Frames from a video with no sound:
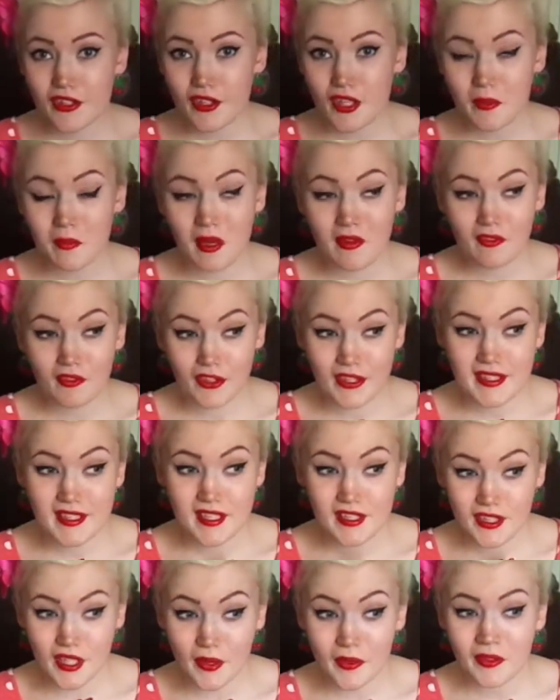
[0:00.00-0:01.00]
sorry, my voice
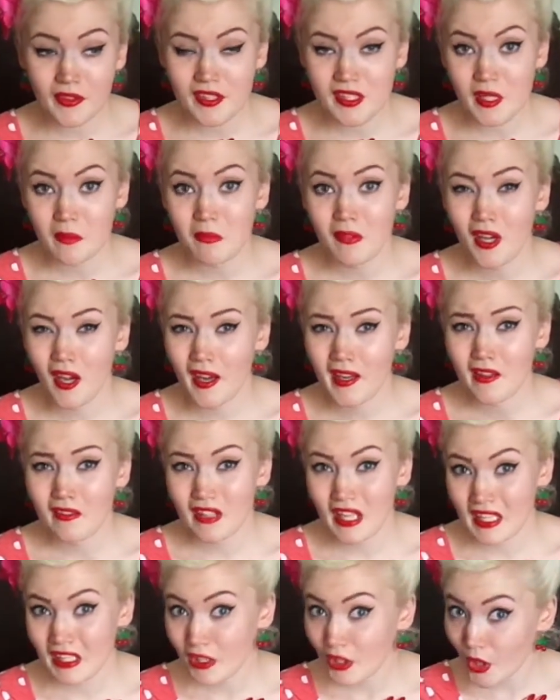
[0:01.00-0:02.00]
is going because I'm kind of
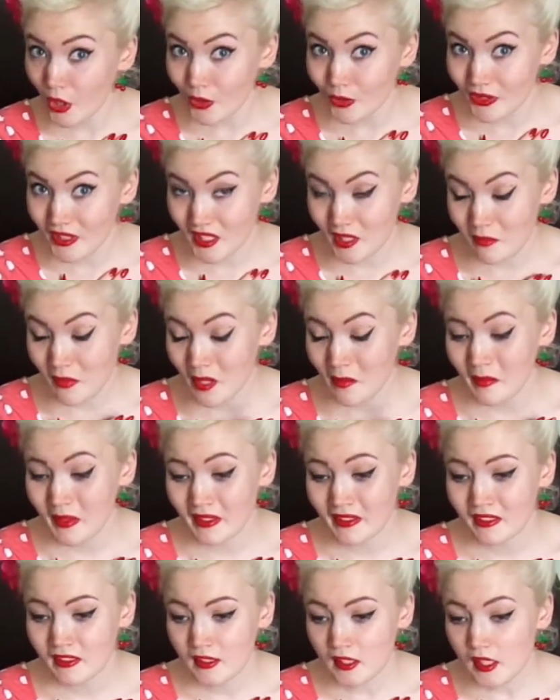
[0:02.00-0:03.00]
getting a cold at the
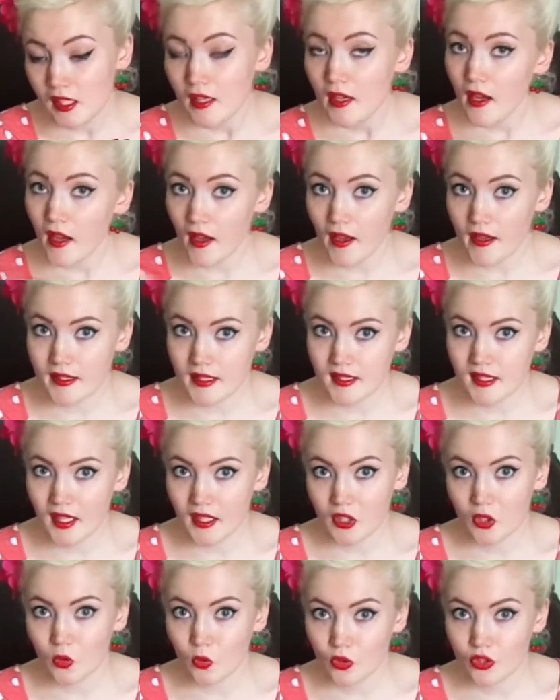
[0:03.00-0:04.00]
moment. and it's
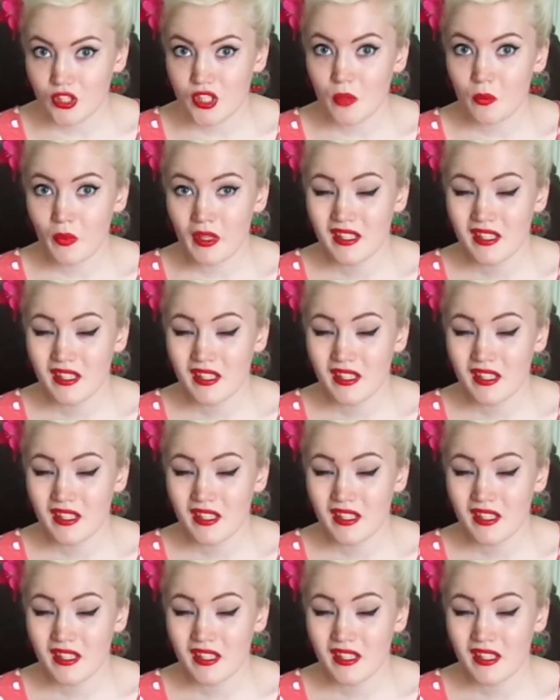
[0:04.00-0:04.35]
like autumn,